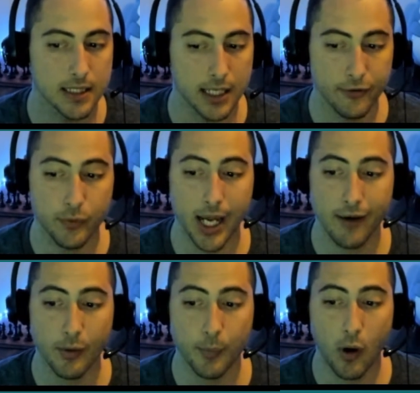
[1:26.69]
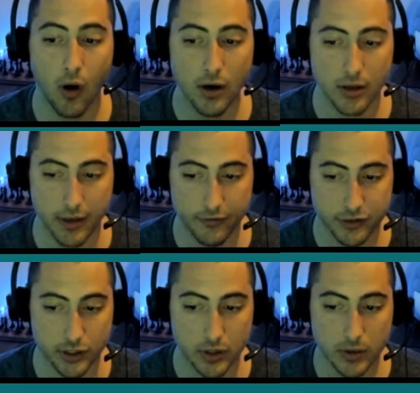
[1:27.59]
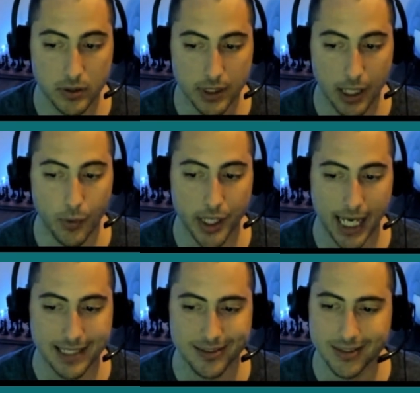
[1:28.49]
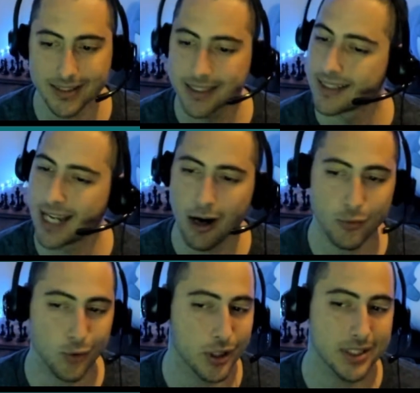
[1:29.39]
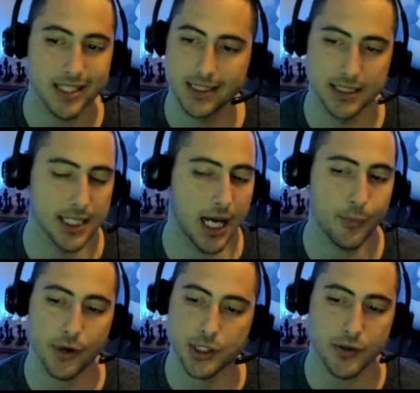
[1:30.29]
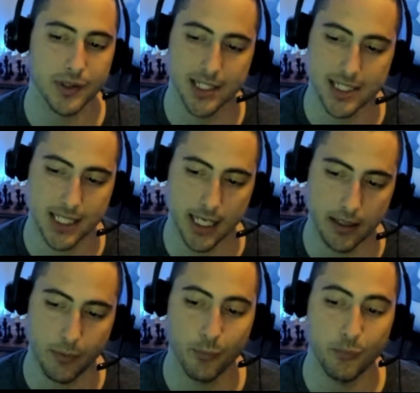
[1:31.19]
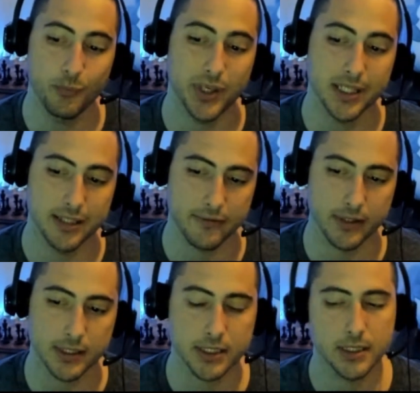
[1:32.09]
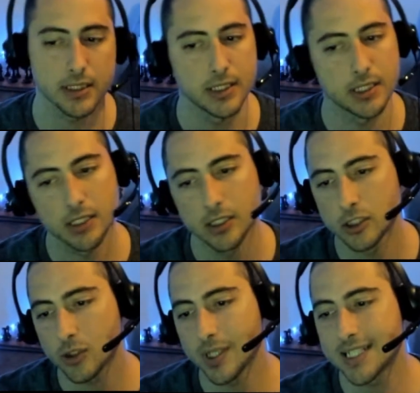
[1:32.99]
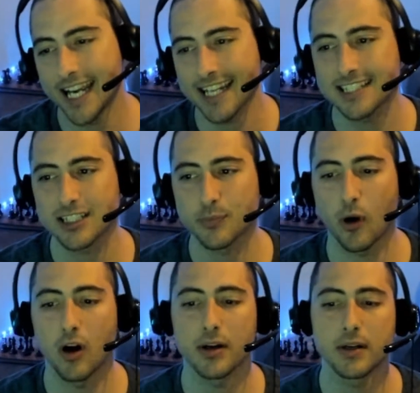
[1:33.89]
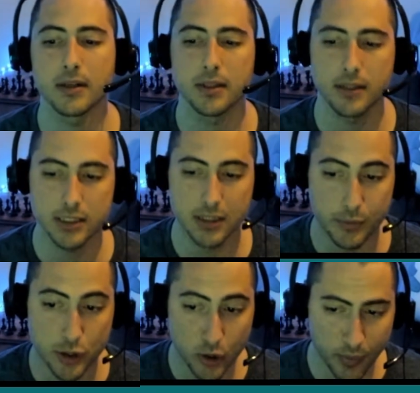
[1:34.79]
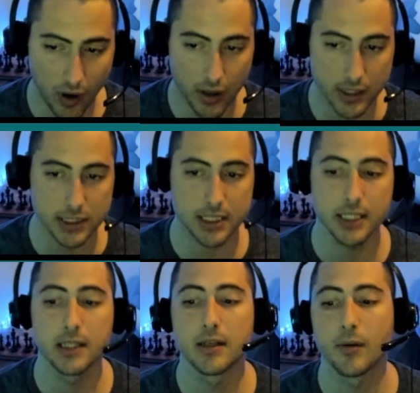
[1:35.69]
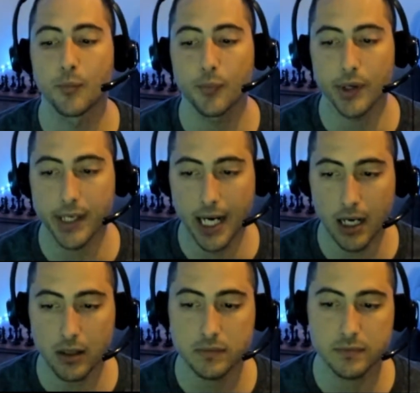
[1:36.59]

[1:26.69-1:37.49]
If we have a pawn on f2, and we're castled. Our rook is not pressuring this knight. Big difference. So he takes this pawn. He's up two pawns. But now